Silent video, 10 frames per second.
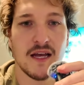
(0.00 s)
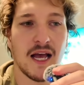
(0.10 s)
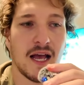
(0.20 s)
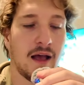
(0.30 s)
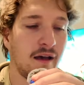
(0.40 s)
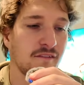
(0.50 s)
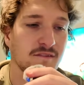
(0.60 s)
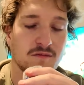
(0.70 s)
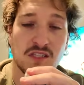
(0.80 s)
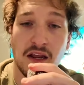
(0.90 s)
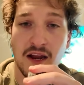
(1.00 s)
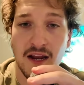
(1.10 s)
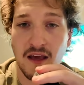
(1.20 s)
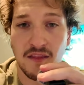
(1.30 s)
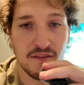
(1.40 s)
I haven't seen
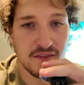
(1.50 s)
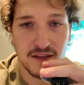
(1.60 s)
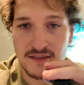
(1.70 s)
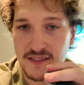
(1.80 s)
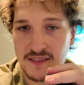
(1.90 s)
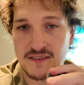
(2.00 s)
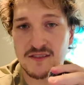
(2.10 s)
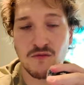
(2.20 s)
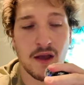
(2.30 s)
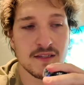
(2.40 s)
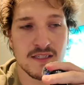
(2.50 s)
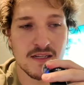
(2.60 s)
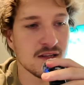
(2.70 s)
any other things he's directed.